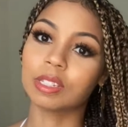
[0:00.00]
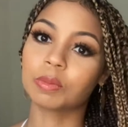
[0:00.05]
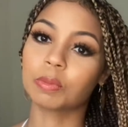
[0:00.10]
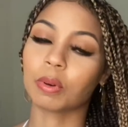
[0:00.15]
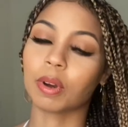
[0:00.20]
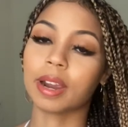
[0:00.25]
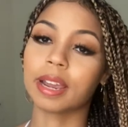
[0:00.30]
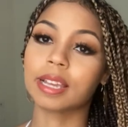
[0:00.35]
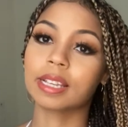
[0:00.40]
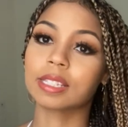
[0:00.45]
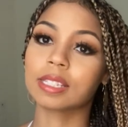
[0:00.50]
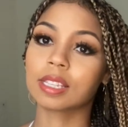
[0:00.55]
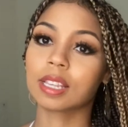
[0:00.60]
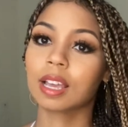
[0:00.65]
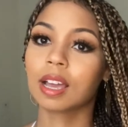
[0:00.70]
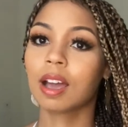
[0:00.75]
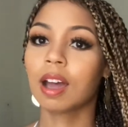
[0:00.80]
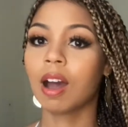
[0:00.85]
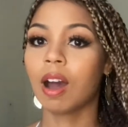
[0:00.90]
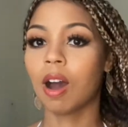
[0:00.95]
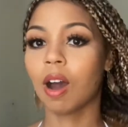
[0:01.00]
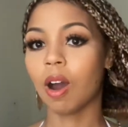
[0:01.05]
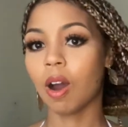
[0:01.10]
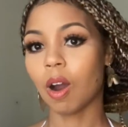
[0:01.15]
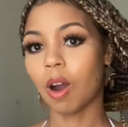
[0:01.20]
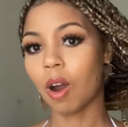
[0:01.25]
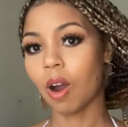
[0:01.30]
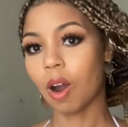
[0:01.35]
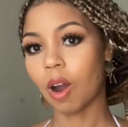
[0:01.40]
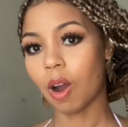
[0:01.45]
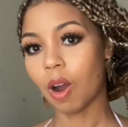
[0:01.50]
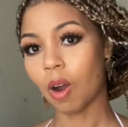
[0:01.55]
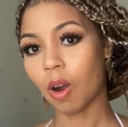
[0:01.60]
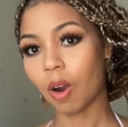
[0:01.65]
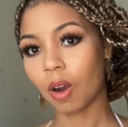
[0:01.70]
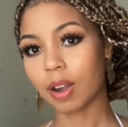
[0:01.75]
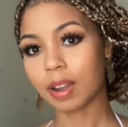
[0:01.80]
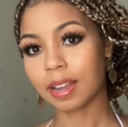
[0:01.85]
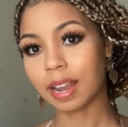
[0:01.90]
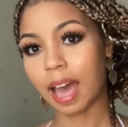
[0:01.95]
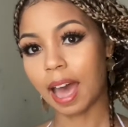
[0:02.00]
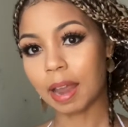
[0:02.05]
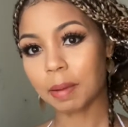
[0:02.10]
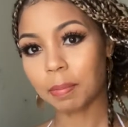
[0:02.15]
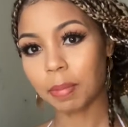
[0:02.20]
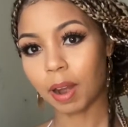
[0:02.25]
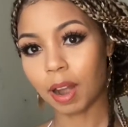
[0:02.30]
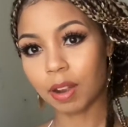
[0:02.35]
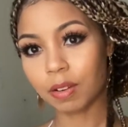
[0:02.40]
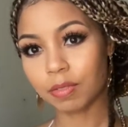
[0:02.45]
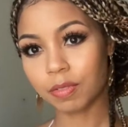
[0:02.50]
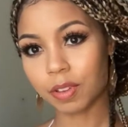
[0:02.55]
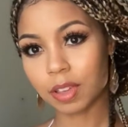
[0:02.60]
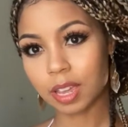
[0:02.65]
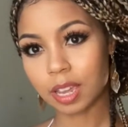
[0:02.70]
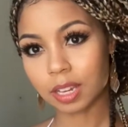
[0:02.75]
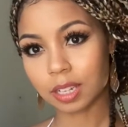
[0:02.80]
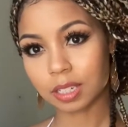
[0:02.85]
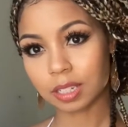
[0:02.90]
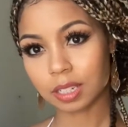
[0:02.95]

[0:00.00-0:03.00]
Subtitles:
braids are not perfect.